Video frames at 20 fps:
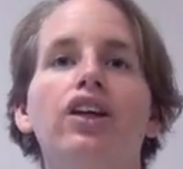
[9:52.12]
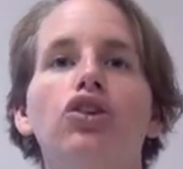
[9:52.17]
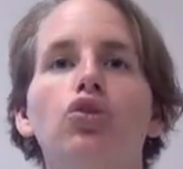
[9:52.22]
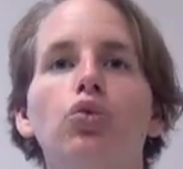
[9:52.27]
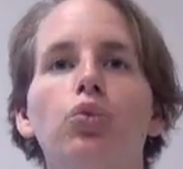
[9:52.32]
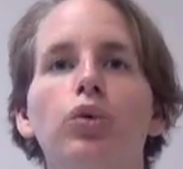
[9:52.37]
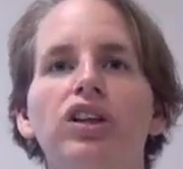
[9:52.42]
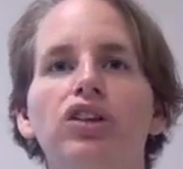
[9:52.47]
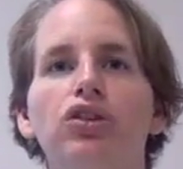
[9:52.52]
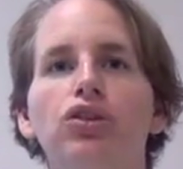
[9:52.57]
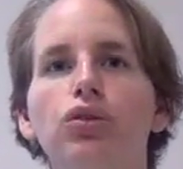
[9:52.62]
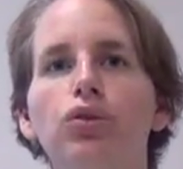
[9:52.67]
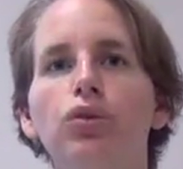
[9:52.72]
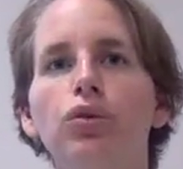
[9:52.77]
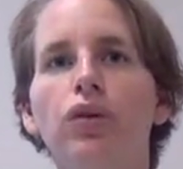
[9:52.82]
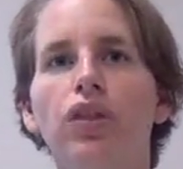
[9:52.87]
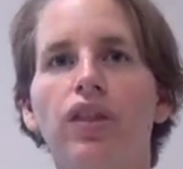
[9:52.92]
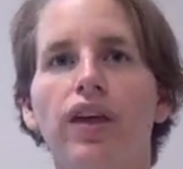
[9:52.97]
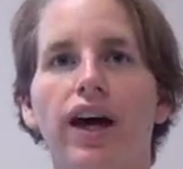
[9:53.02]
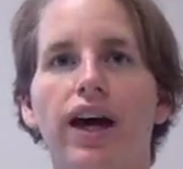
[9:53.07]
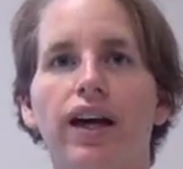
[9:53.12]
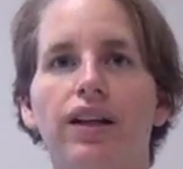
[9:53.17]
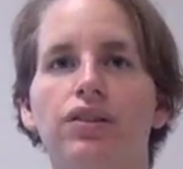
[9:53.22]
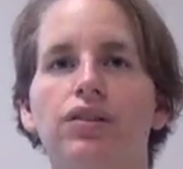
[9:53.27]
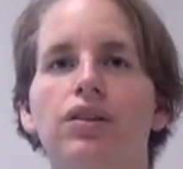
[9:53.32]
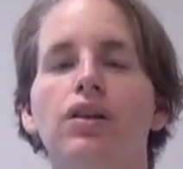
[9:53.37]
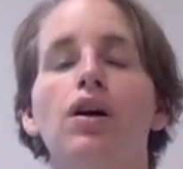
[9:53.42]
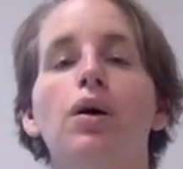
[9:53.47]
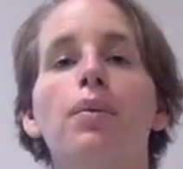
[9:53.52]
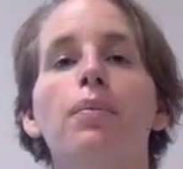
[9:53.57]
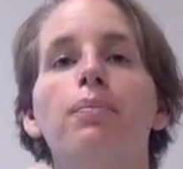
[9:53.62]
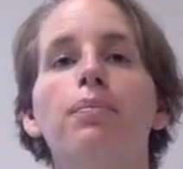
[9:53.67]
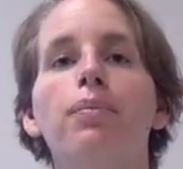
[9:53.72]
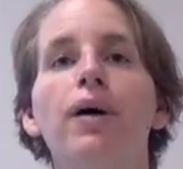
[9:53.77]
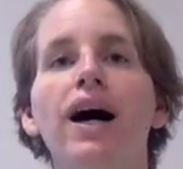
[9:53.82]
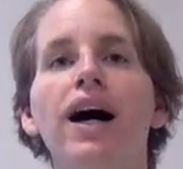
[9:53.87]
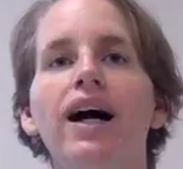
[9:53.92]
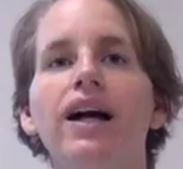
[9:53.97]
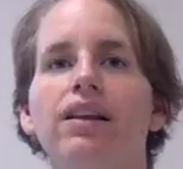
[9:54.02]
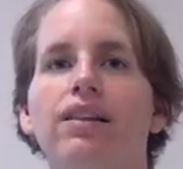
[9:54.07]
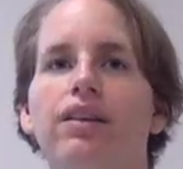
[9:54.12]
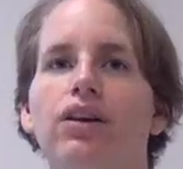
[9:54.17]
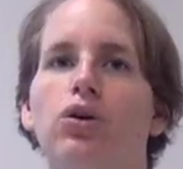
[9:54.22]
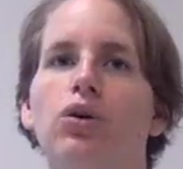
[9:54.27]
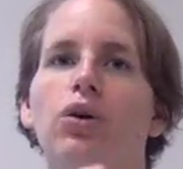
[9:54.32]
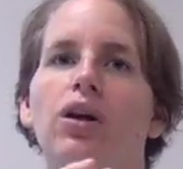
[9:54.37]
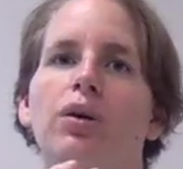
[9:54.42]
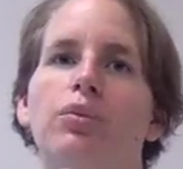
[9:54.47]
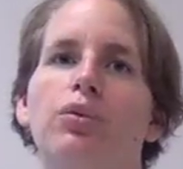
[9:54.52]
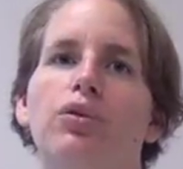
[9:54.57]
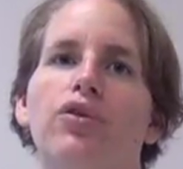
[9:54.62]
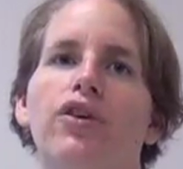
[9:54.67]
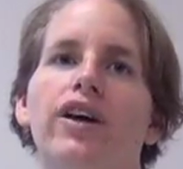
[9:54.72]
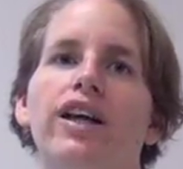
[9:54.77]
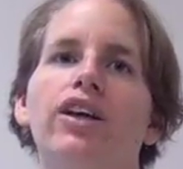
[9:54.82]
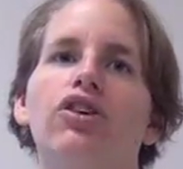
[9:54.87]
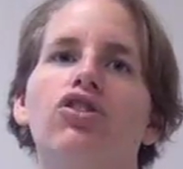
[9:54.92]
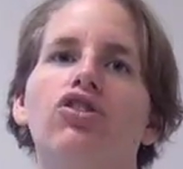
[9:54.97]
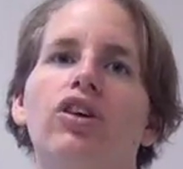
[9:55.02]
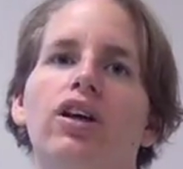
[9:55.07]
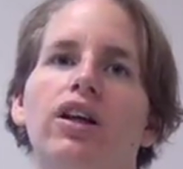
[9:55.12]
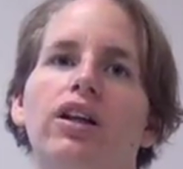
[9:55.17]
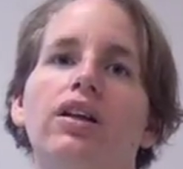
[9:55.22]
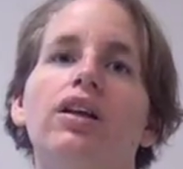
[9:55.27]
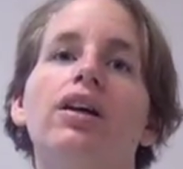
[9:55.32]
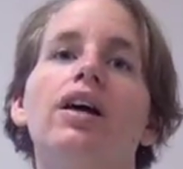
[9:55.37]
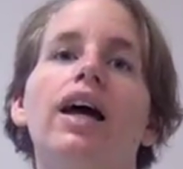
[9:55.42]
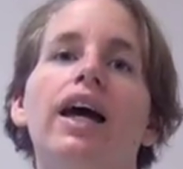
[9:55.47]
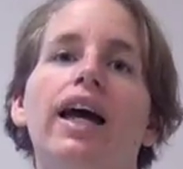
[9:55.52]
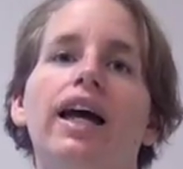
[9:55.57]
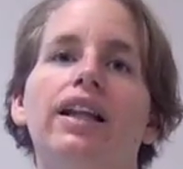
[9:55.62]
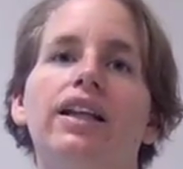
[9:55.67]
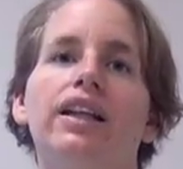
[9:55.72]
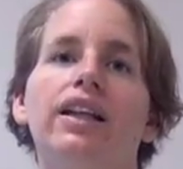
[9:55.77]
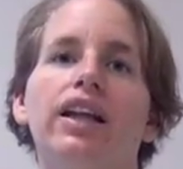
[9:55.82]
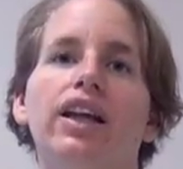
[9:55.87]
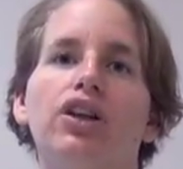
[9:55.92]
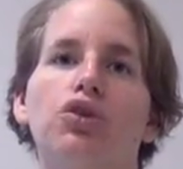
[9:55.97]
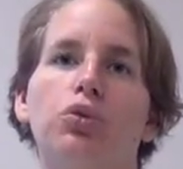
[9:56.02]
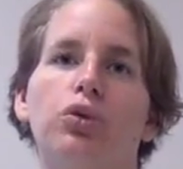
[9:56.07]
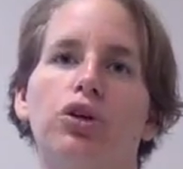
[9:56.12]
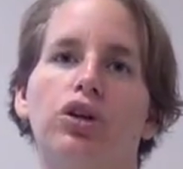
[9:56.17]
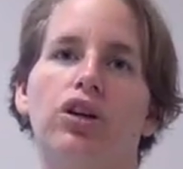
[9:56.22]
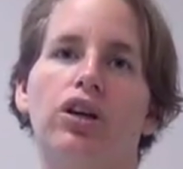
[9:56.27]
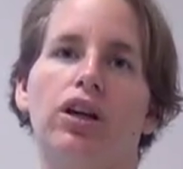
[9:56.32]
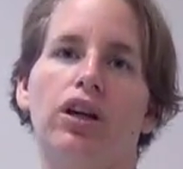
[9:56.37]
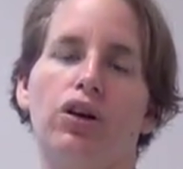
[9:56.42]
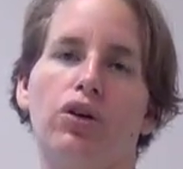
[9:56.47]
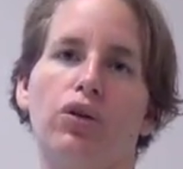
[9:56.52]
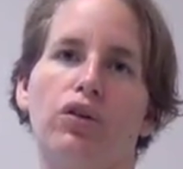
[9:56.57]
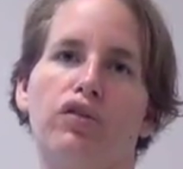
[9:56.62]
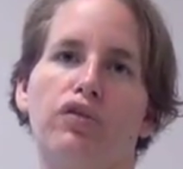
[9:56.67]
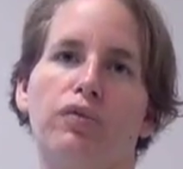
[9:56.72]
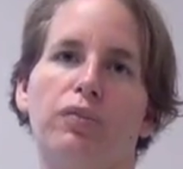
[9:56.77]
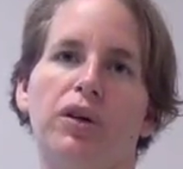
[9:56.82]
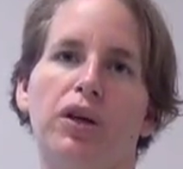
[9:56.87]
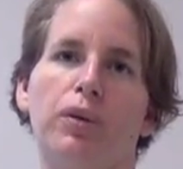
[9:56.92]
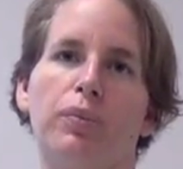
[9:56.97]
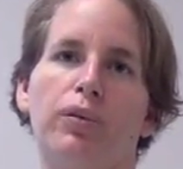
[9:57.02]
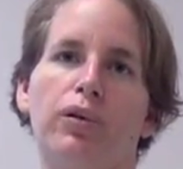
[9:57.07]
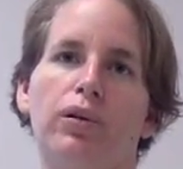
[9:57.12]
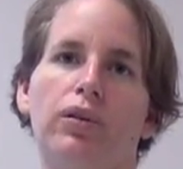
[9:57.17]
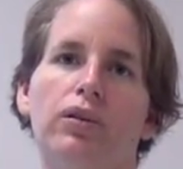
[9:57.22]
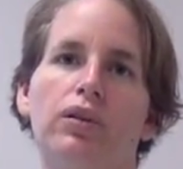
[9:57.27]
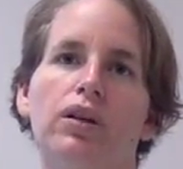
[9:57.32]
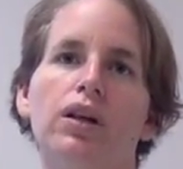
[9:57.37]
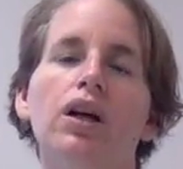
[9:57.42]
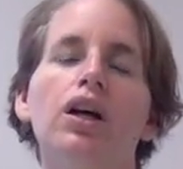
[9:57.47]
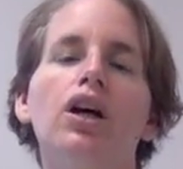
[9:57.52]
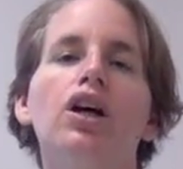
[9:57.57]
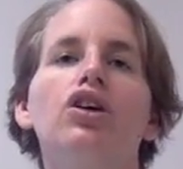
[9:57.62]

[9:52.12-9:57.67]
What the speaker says: And we do that by the collaboration and networking of people.